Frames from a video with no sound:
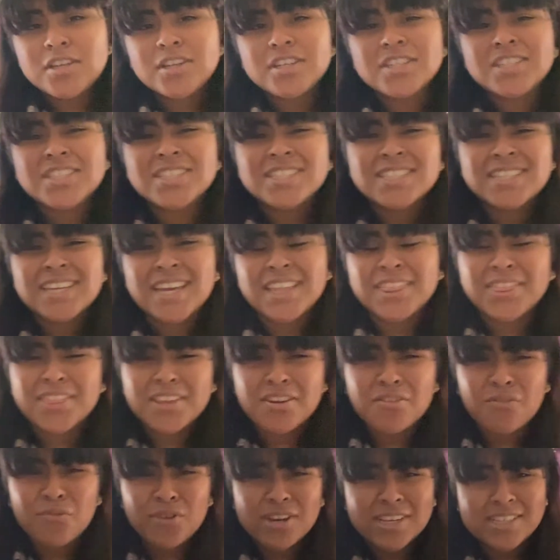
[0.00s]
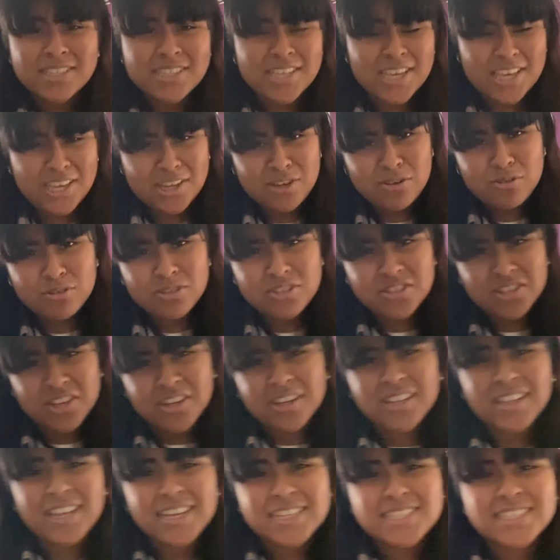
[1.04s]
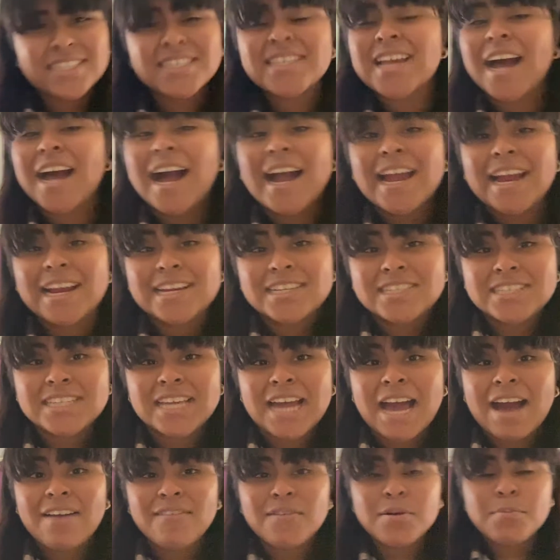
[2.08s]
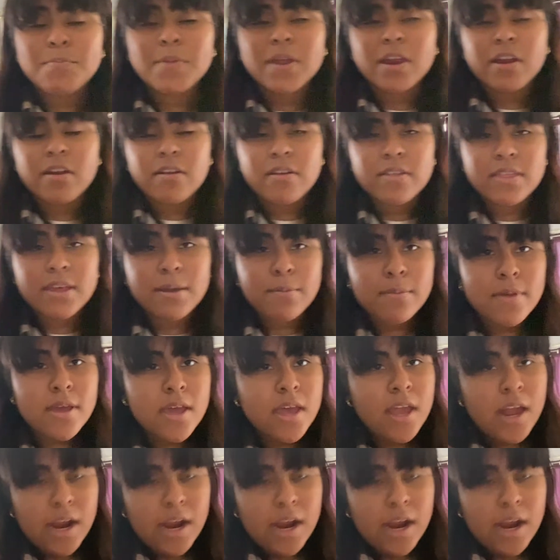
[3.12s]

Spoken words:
could just get the rectangle sunglasses. I actually have a pair of them.